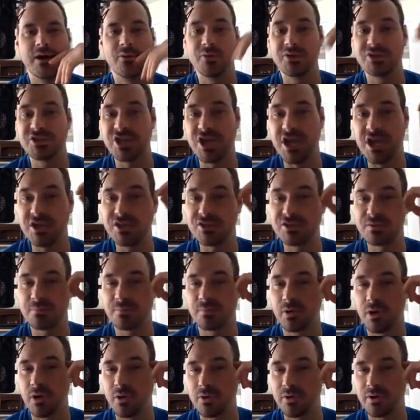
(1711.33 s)
We changed
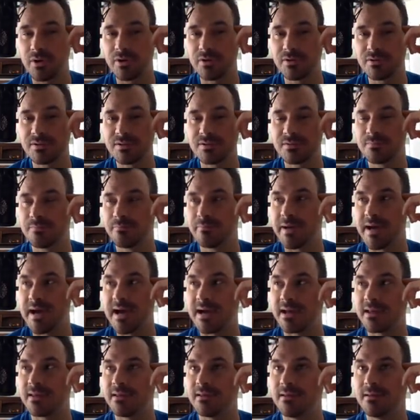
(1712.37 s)
brokers
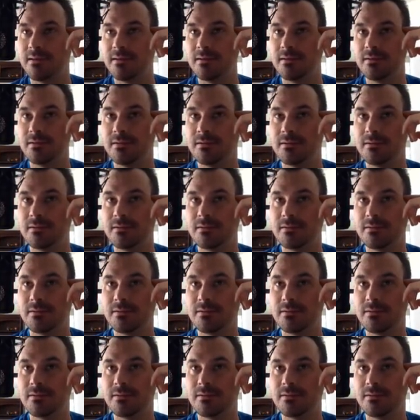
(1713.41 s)
back in,